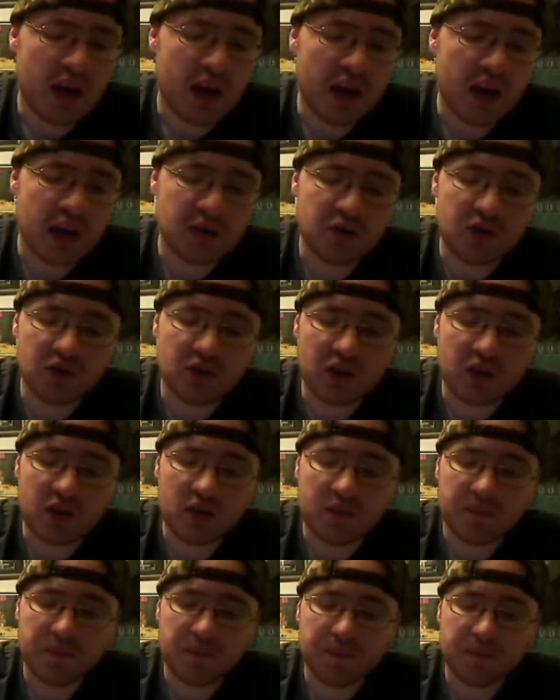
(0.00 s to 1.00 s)
And she's
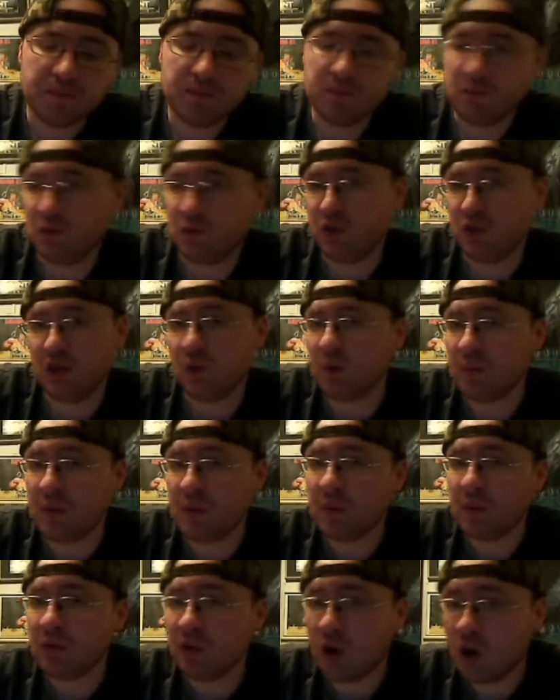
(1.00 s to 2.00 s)
like, she
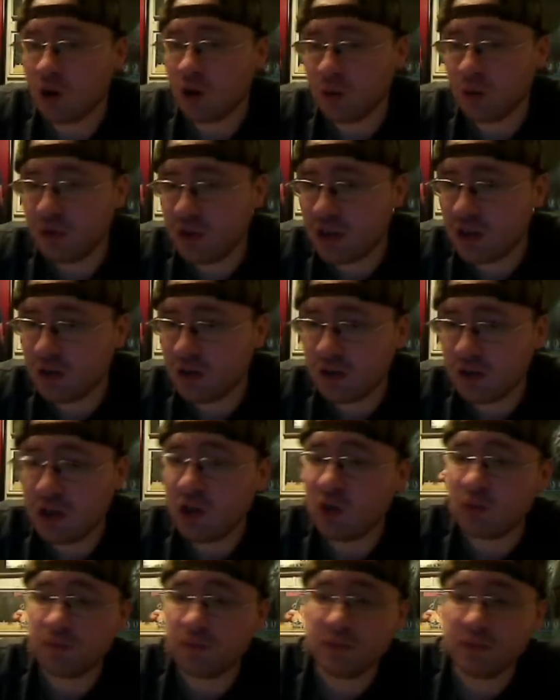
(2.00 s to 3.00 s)
remembers that Arnold said
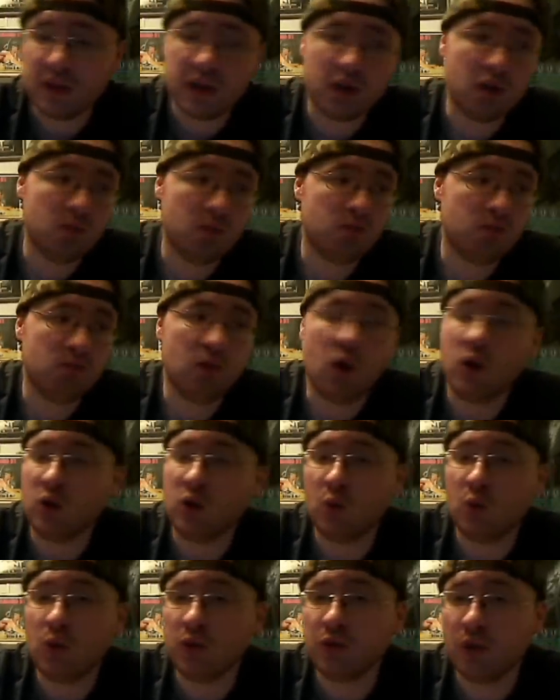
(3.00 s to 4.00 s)
he, that
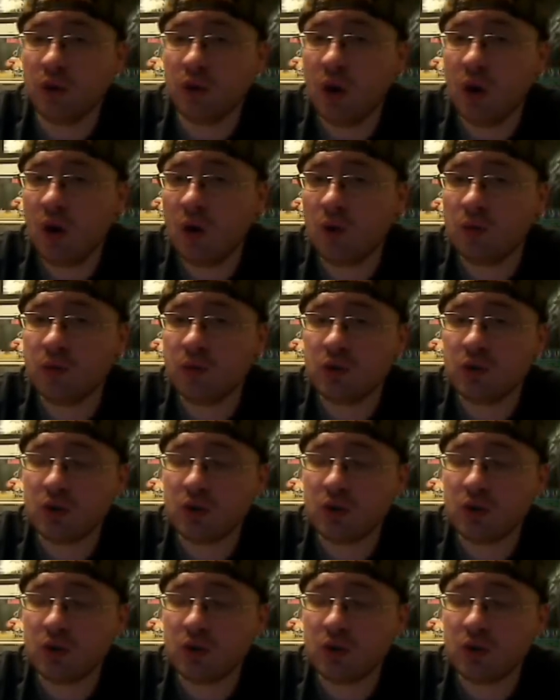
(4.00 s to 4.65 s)
Arnold works alone.